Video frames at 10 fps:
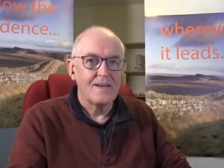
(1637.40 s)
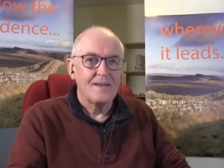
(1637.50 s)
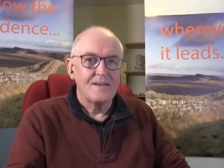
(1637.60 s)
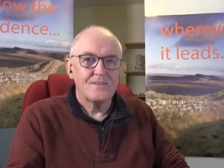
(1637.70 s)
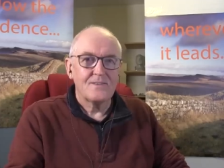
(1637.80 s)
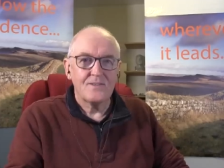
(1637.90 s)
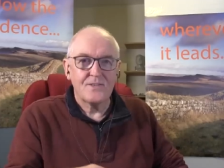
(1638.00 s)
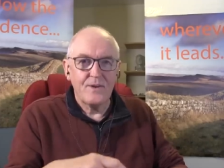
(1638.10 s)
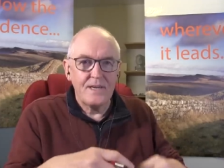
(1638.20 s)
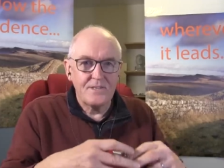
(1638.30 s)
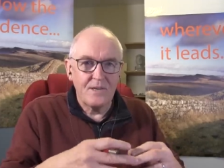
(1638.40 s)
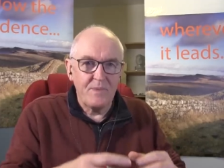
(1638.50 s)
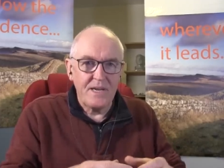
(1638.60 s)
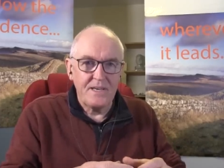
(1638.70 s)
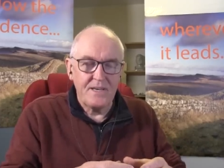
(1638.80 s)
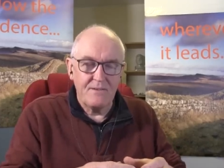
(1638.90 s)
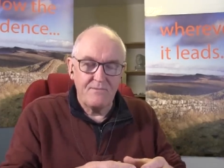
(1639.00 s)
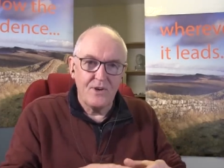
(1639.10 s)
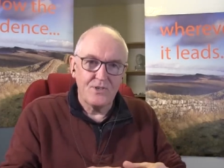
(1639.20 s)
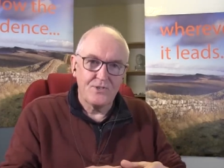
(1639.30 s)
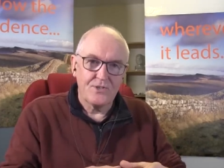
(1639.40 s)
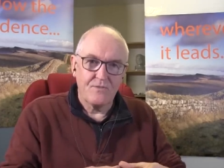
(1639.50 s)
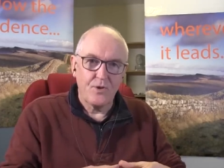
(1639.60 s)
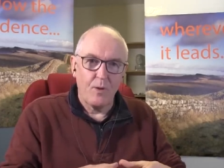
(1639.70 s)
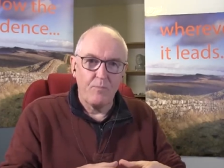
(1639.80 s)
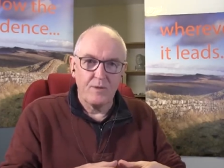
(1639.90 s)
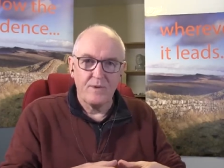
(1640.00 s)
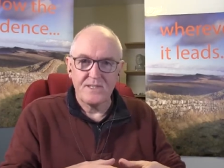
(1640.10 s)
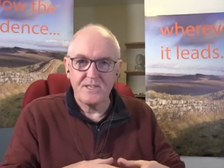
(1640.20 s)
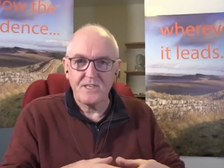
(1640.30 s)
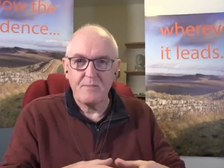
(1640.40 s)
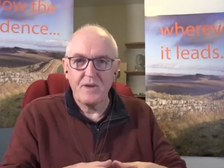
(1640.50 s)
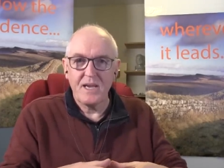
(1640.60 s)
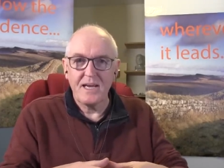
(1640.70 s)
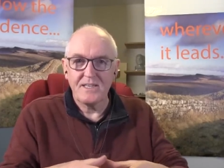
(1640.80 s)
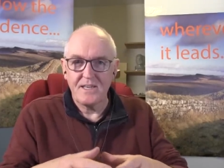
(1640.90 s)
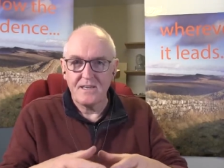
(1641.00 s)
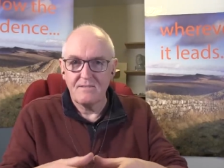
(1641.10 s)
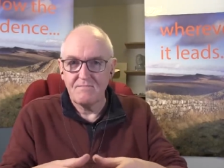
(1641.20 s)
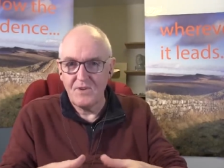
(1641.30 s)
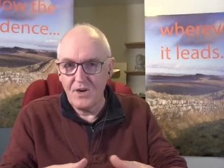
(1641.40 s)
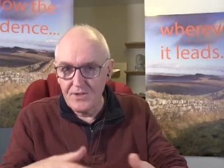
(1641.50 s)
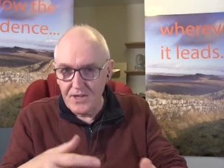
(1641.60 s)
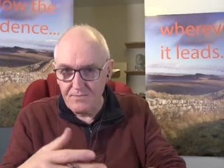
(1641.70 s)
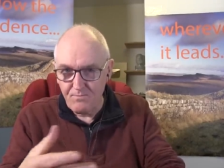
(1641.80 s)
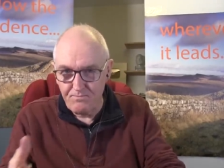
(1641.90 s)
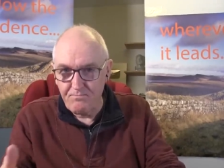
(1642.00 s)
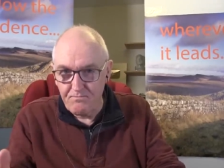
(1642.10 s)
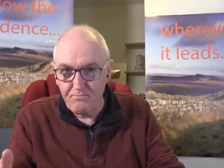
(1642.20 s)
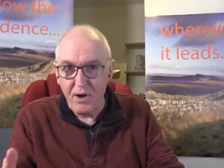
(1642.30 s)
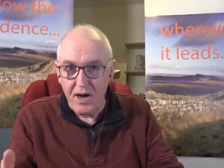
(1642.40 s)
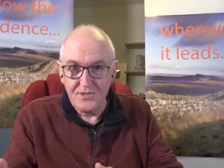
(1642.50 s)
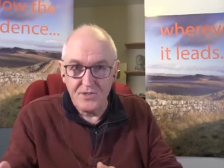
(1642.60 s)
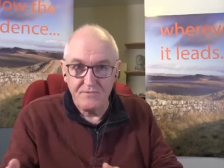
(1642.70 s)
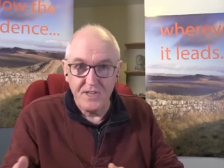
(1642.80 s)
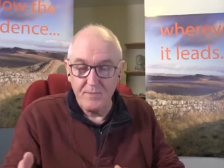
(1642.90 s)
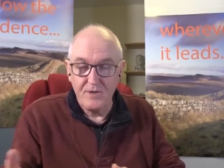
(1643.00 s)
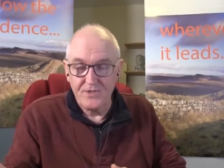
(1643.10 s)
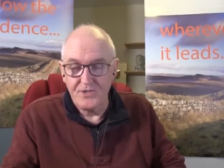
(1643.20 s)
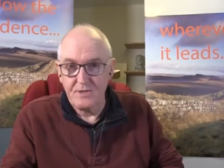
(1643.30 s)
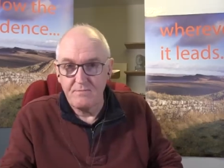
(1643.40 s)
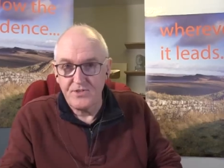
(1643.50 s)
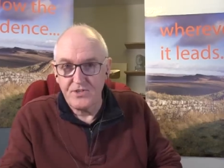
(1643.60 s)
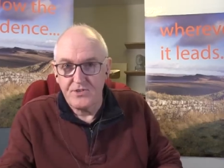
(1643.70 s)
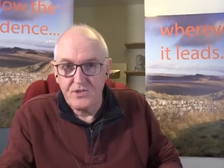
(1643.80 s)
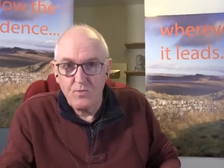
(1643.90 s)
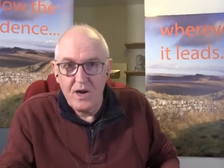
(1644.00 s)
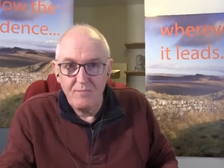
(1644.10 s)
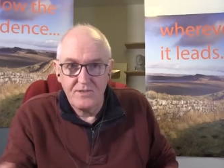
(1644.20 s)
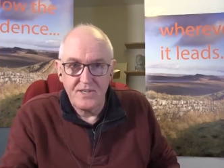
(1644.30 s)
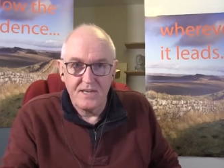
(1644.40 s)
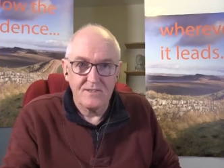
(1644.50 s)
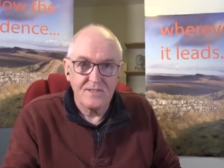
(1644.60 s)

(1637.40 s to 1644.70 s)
So, so intermediate versions of complement are stimulating other parts of the immune system, such as white blood cells.